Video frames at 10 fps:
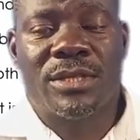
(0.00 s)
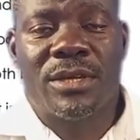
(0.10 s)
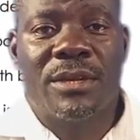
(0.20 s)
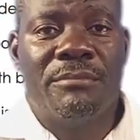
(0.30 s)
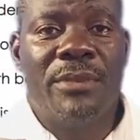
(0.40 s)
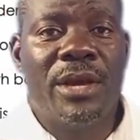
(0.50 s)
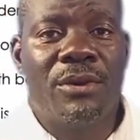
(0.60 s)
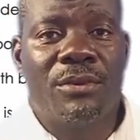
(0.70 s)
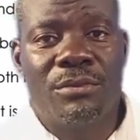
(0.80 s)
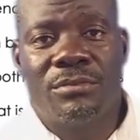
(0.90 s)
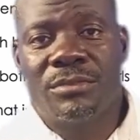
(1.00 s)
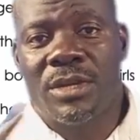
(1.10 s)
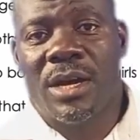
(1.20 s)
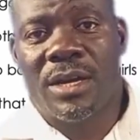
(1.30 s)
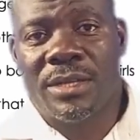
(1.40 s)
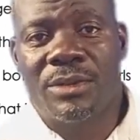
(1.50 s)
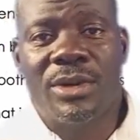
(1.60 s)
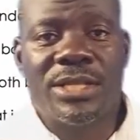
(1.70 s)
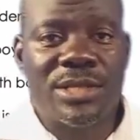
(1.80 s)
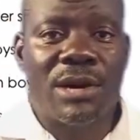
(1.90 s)
Male are the
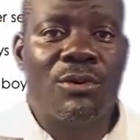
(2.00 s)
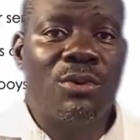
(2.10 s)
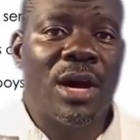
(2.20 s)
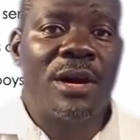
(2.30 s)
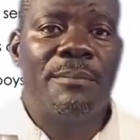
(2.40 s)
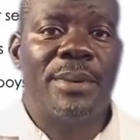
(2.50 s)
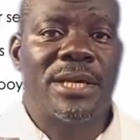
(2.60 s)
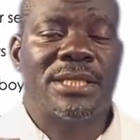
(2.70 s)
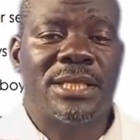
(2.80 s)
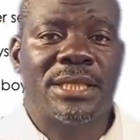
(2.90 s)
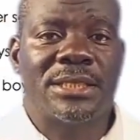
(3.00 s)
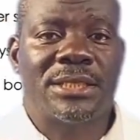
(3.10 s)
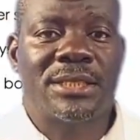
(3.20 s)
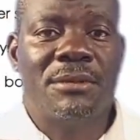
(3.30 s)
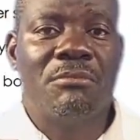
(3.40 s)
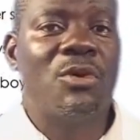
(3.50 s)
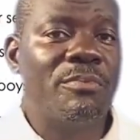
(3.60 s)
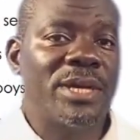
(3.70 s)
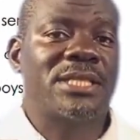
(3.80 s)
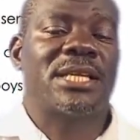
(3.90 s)
ones who are pastors. More
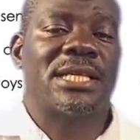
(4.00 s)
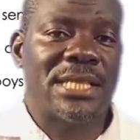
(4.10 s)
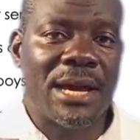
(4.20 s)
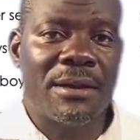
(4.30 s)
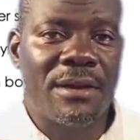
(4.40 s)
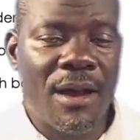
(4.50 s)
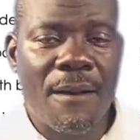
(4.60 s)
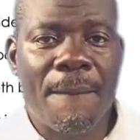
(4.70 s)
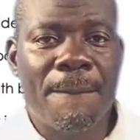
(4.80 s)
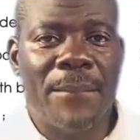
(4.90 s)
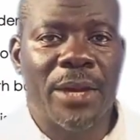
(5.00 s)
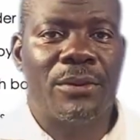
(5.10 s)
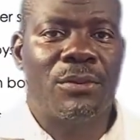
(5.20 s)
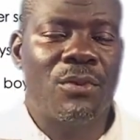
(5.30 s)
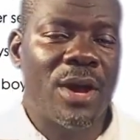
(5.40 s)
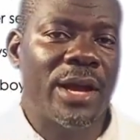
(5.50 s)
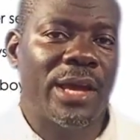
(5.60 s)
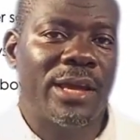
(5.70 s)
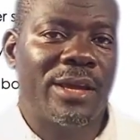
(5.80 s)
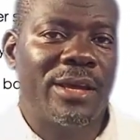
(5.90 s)
pastors are male.
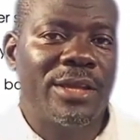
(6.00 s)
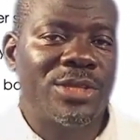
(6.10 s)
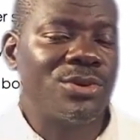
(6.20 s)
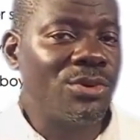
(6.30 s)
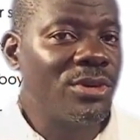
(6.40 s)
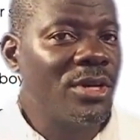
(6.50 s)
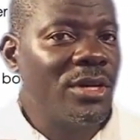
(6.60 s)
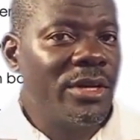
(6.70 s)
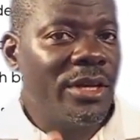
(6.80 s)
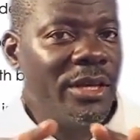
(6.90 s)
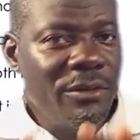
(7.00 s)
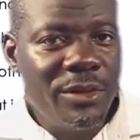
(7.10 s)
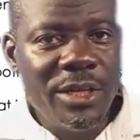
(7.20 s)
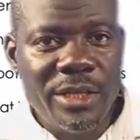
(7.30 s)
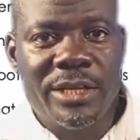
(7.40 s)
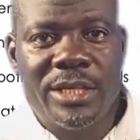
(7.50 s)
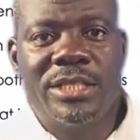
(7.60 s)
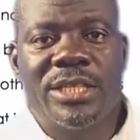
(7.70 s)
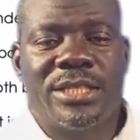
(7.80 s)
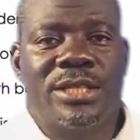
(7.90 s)
Why? So even in the
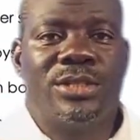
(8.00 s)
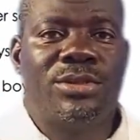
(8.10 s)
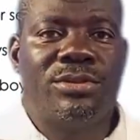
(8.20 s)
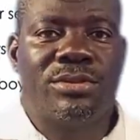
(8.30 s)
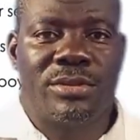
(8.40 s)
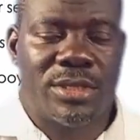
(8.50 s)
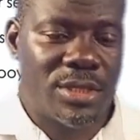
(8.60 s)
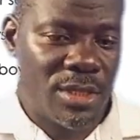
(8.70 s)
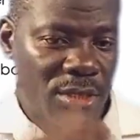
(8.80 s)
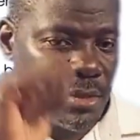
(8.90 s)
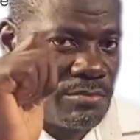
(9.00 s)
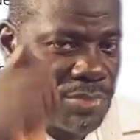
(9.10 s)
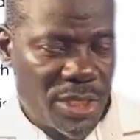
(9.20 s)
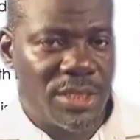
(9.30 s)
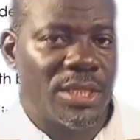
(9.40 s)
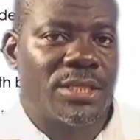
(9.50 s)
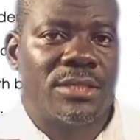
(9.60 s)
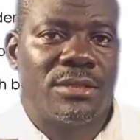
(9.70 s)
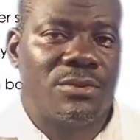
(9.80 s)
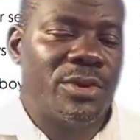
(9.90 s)
religious institutions,
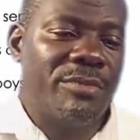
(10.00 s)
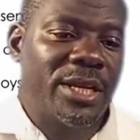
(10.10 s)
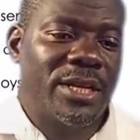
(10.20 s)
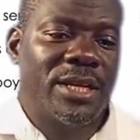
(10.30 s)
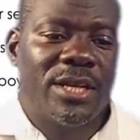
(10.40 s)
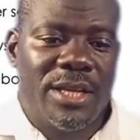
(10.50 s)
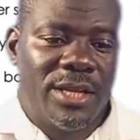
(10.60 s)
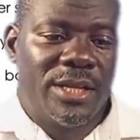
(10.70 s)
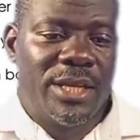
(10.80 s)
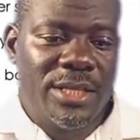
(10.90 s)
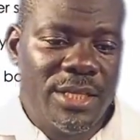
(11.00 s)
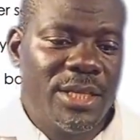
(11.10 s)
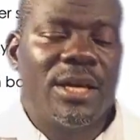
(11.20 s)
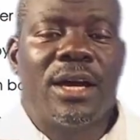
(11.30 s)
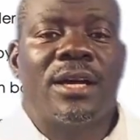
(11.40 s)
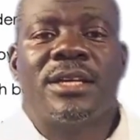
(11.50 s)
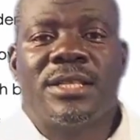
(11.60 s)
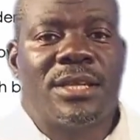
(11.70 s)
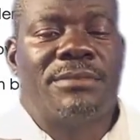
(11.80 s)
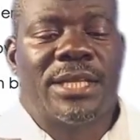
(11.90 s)
pastors, women, then
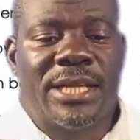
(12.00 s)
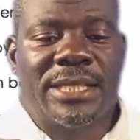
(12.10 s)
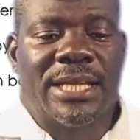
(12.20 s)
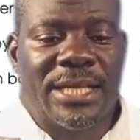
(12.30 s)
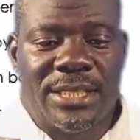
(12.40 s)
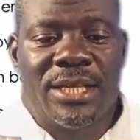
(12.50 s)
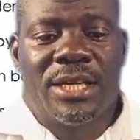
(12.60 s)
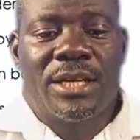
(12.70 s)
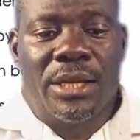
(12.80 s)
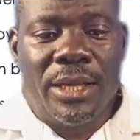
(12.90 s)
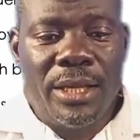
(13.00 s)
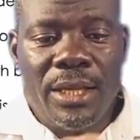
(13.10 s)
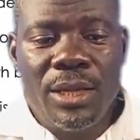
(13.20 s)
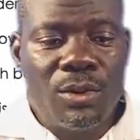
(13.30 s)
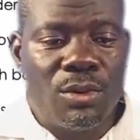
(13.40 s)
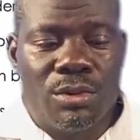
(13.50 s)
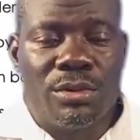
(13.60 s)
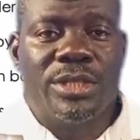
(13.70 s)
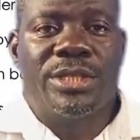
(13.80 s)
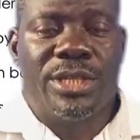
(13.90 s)
something like that. Equal
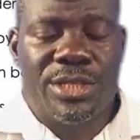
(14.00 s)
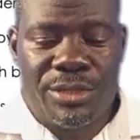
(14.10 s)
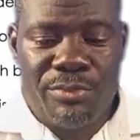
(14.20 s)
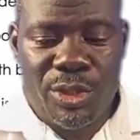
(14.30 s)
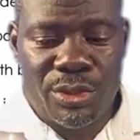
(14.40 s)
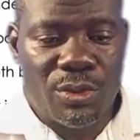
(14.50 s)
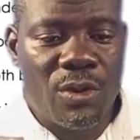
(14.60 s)
distribution of